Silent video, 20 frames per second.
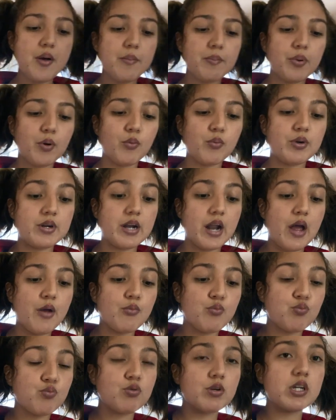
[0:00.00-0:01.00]
But when I
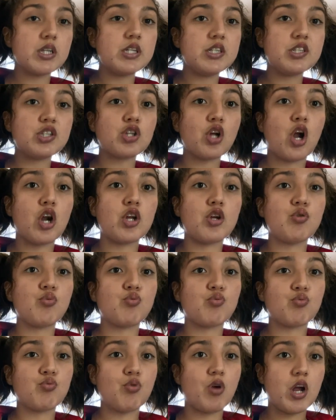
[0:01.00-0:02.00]
really
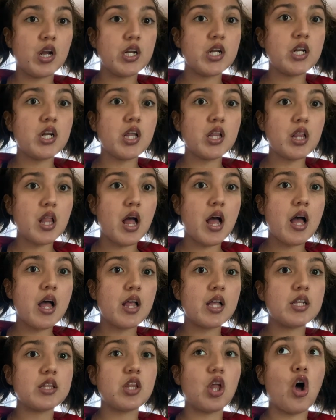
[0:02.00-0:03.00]
started running a
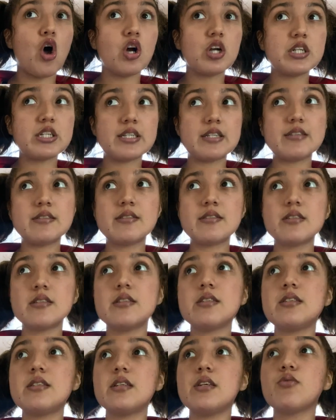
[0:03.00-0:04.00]
lot, long
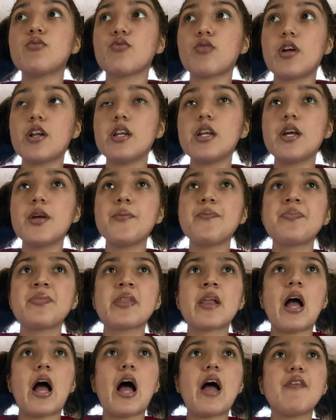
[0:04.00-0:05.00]
distancing running,
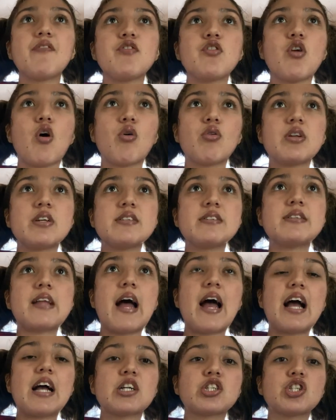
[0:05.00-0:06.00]
I've noticed
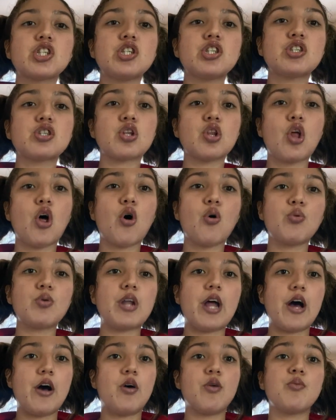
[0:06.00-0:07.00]
that actually slowed
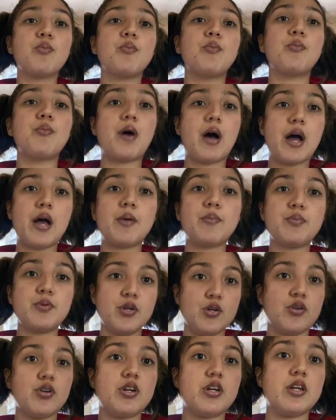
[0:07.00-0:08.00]
down my
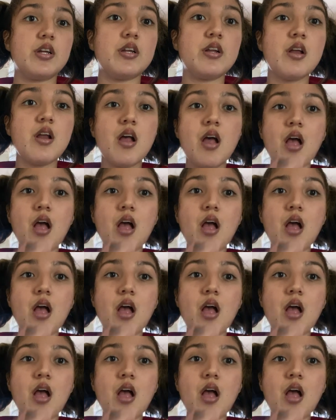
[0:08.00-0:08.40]
period.